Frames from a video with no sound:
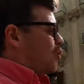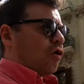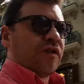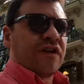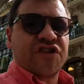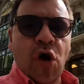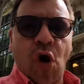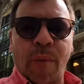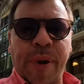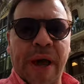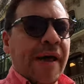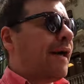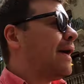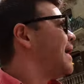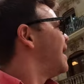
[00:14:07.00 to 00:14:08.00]
On the top.
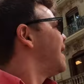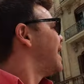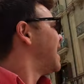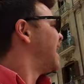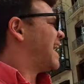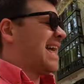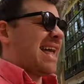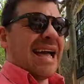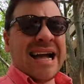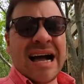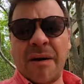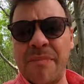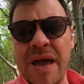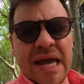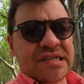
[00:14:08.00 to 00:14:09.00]

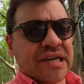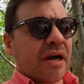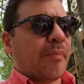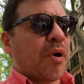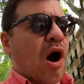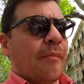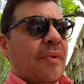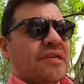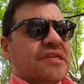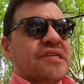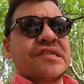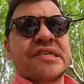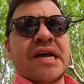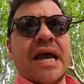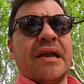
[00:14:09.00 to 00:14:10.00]
Amazing apartments
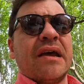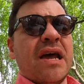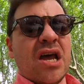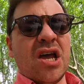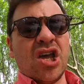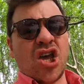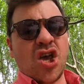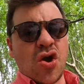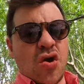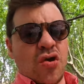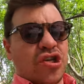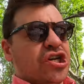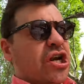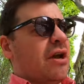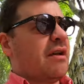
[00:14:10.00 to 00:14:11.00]
inside.
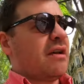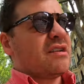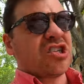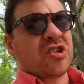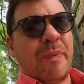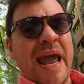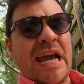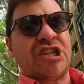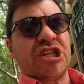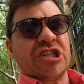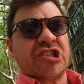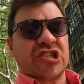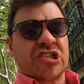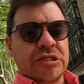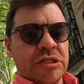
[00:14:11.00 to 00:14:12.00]
Huge,
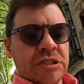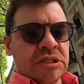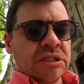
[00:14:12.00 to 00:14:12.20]
spacious,